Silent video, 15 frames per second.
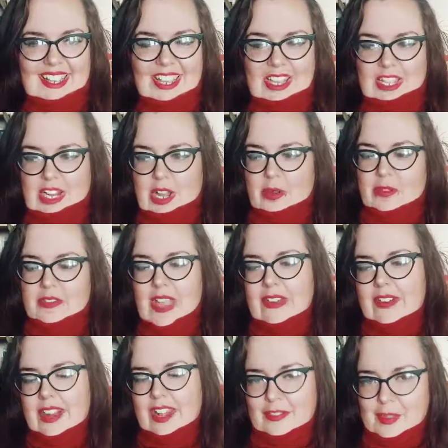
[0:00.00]
You know, fair
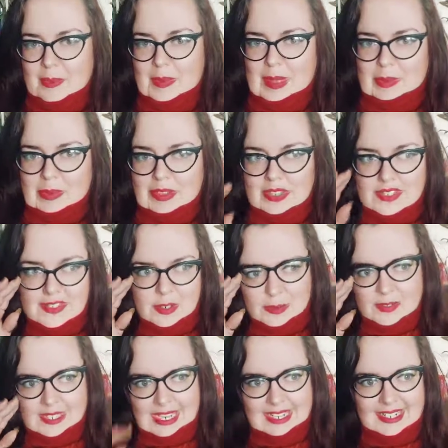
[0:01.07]
enough, the people that sort of
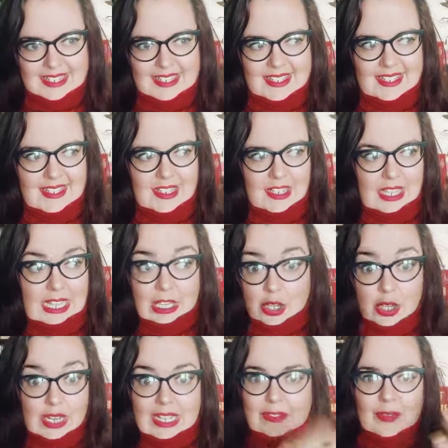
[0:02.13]
said, it
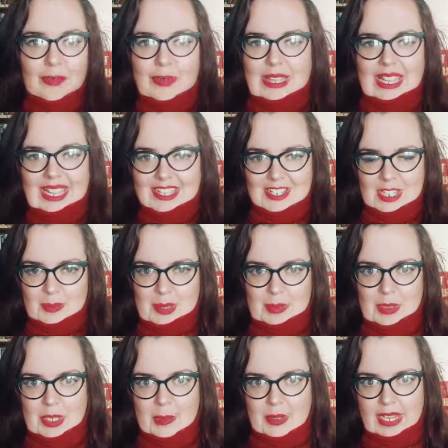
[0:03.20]
could even be actually the people
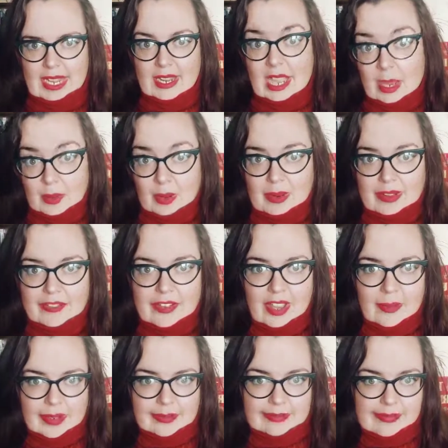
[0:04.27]
that were like, I want to be a
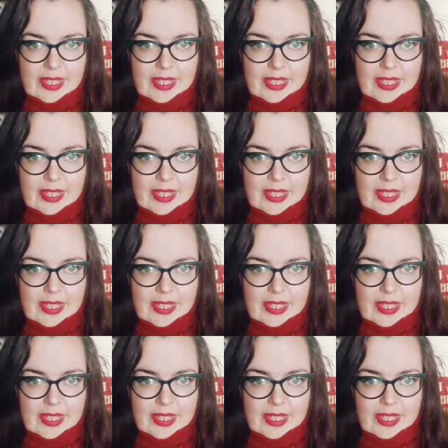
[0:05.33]
fireman.